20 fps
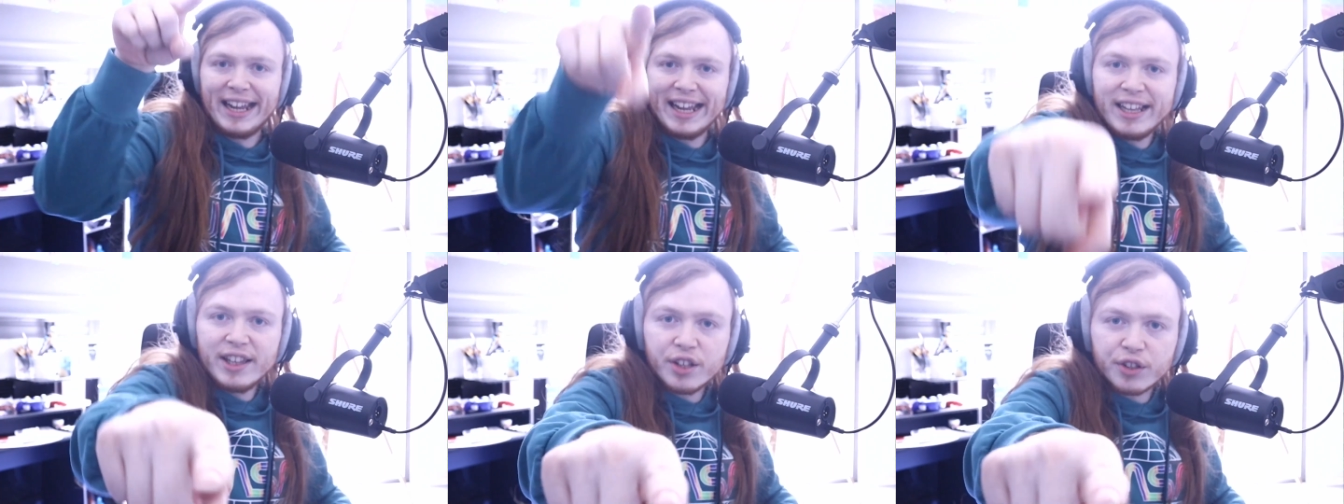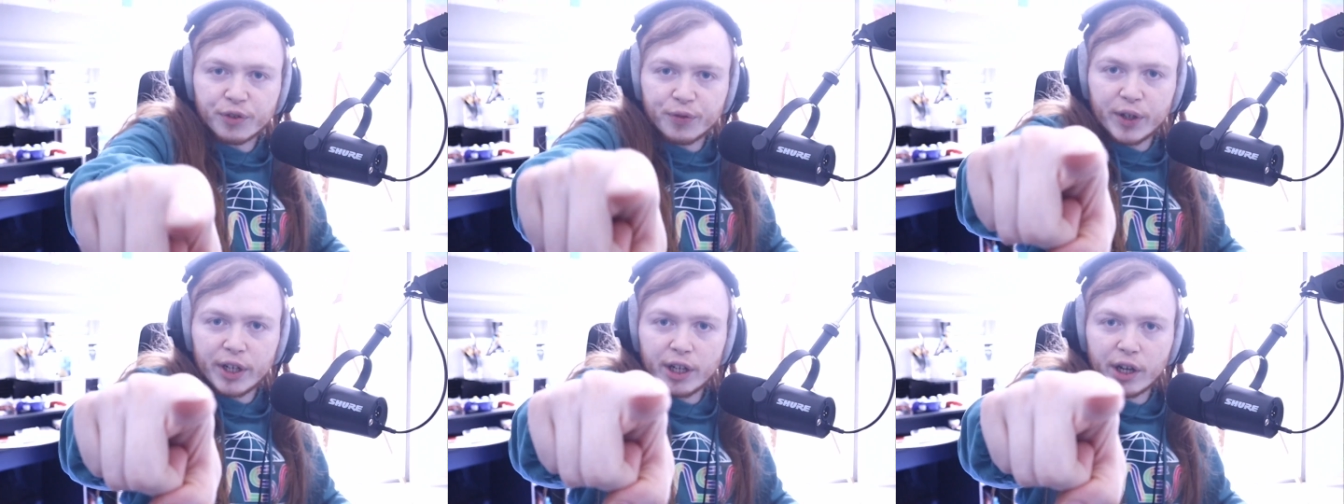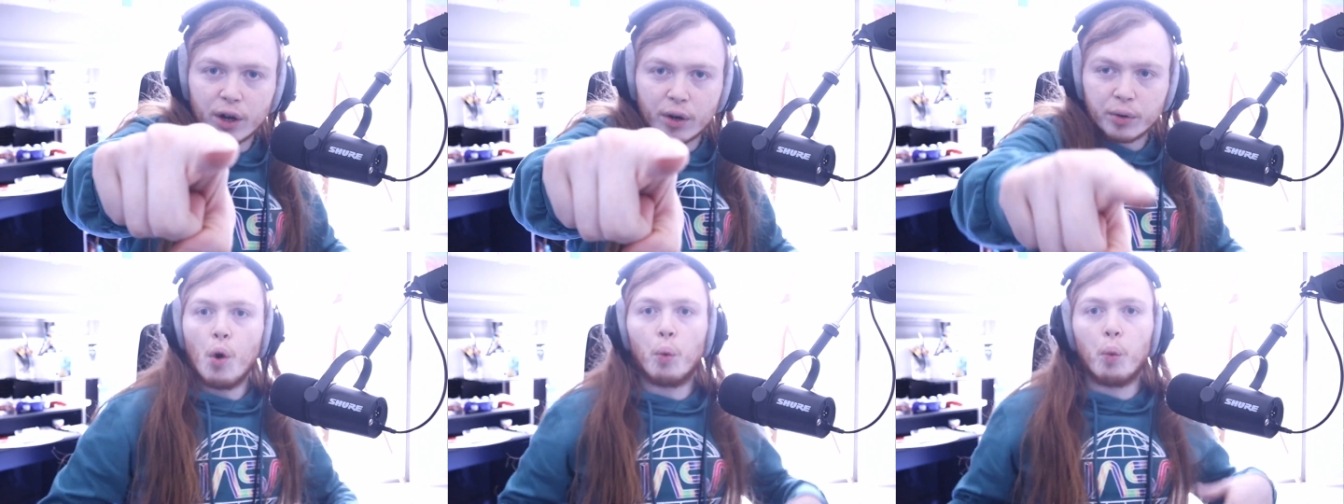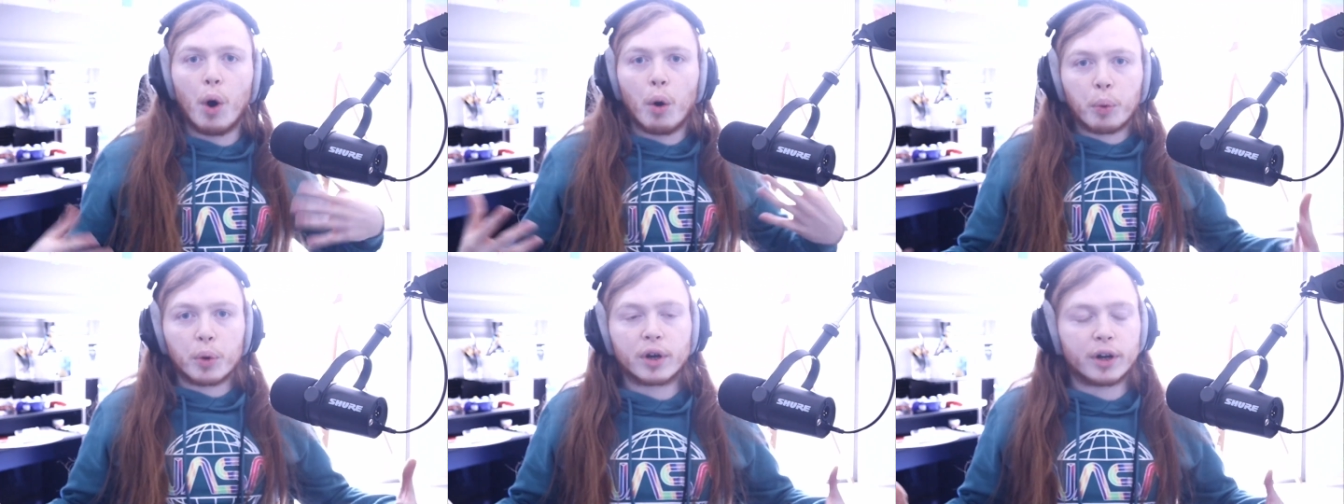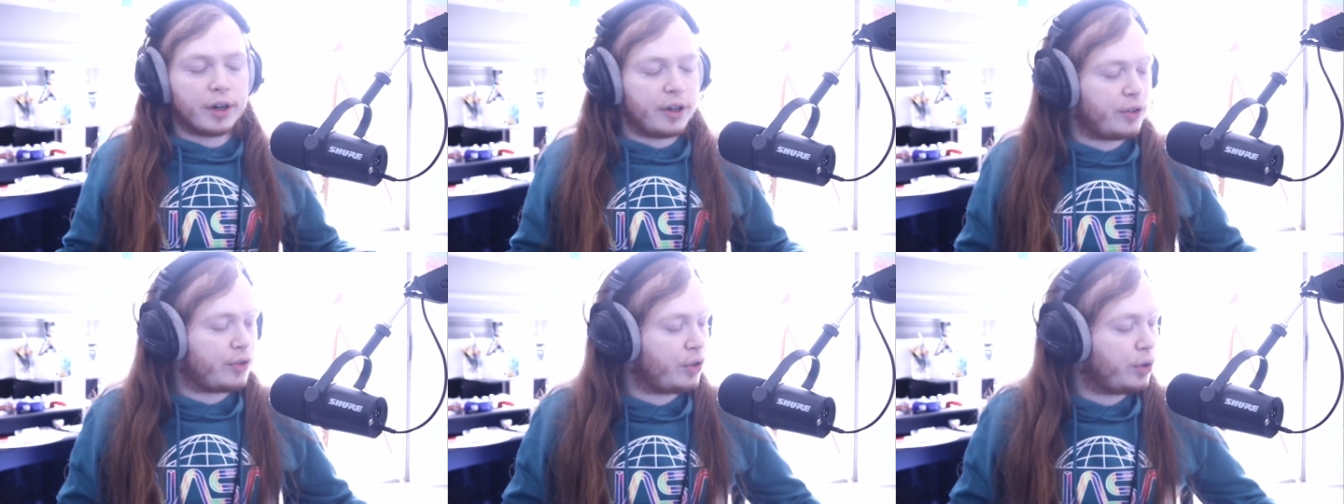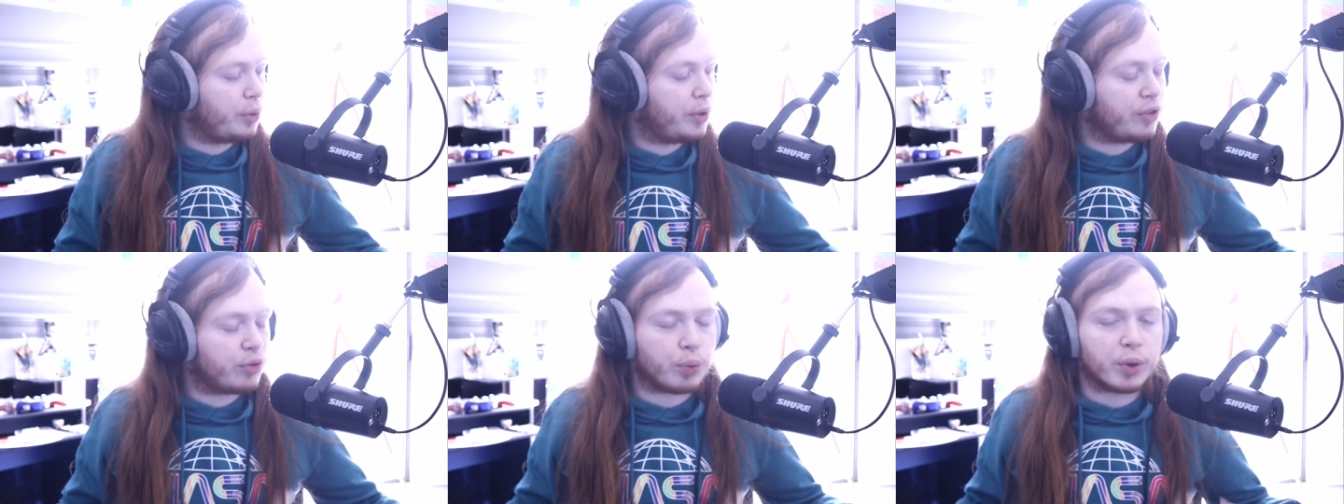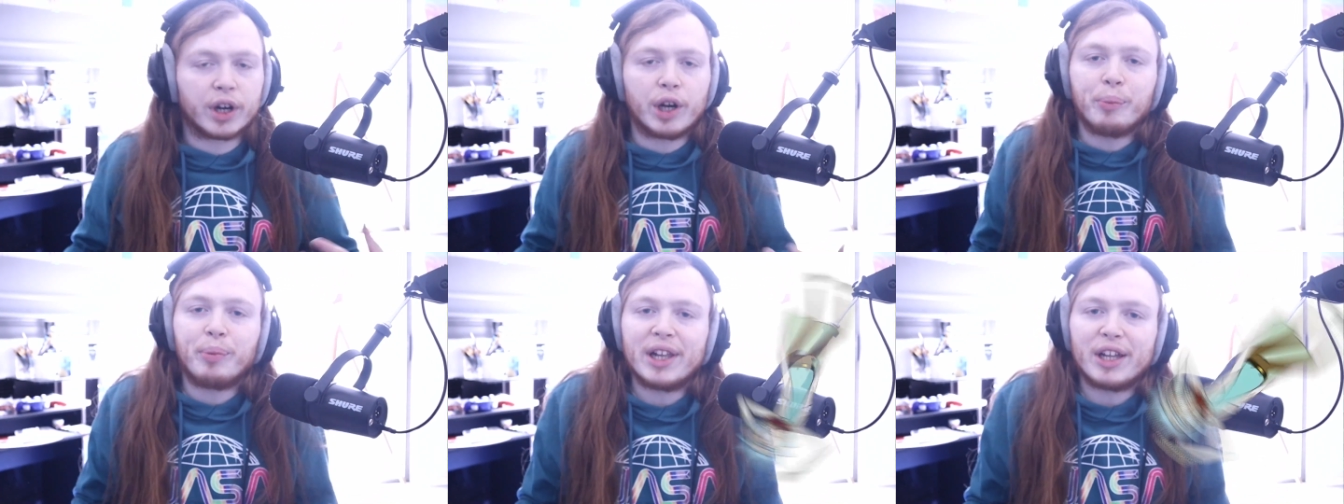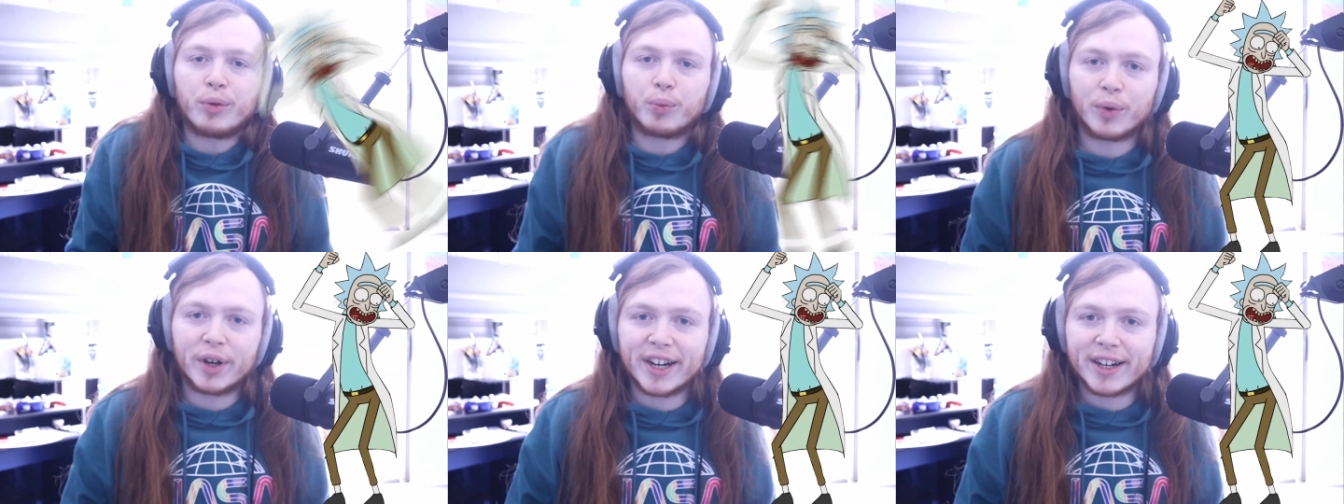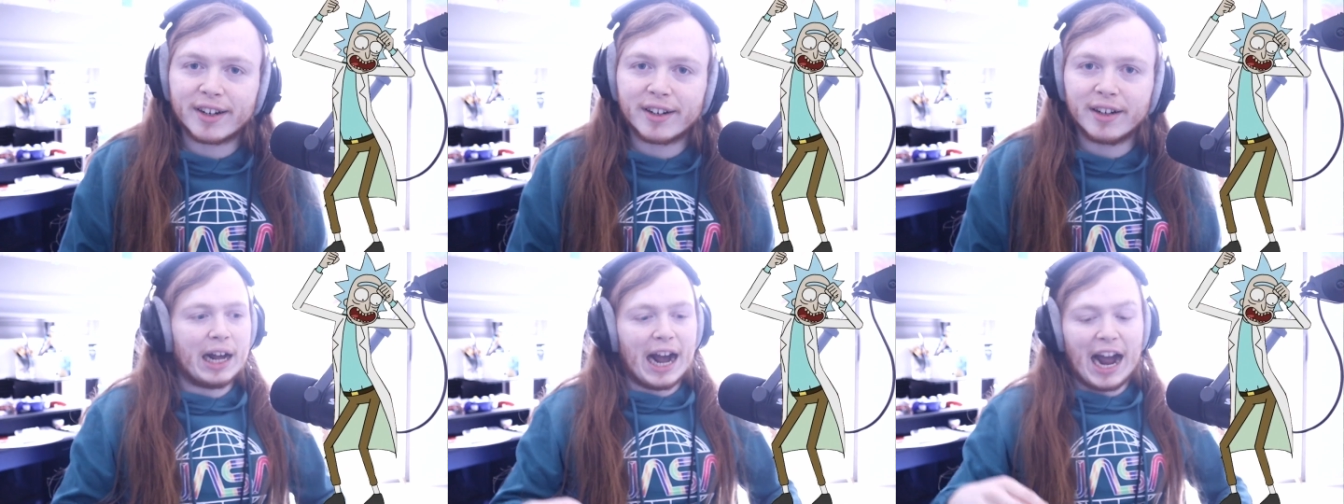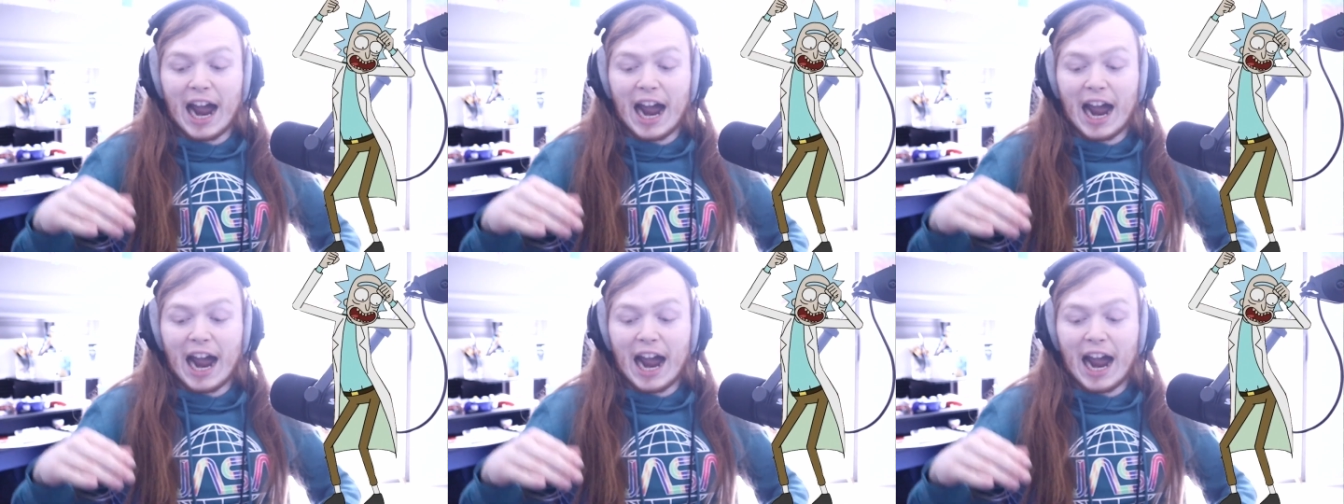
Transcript: In this video, what we're gonna do is we're gonna play Rick.